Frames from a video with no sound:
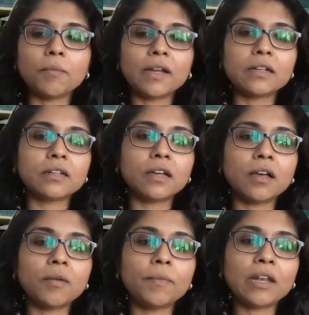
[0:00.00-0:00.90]
but
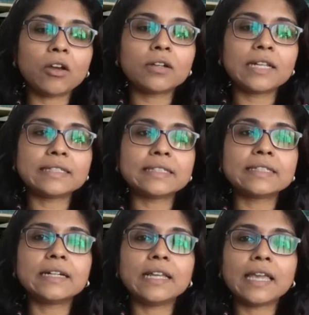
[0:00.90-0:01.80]
uh, may not
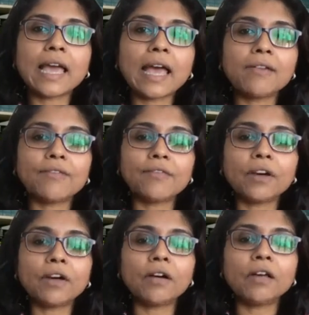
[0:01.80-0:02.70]
necessarily have
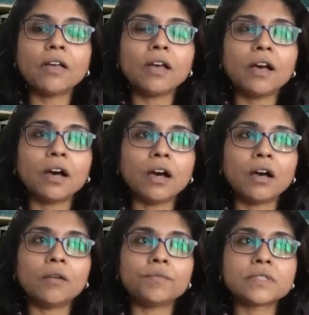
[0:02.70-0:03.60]
uh,
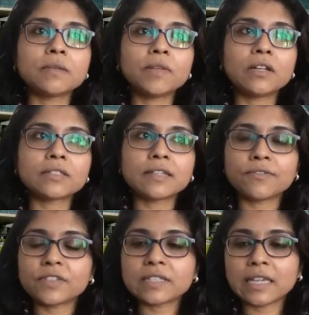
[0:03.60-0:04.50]
um, similar
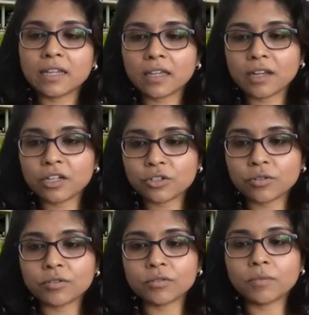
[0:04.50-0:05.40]
surface area
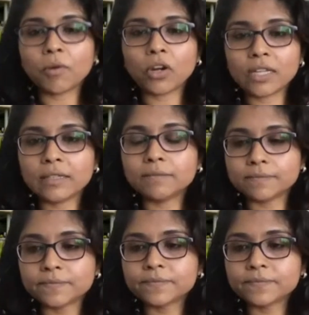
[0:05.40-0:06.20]
ratio to the body.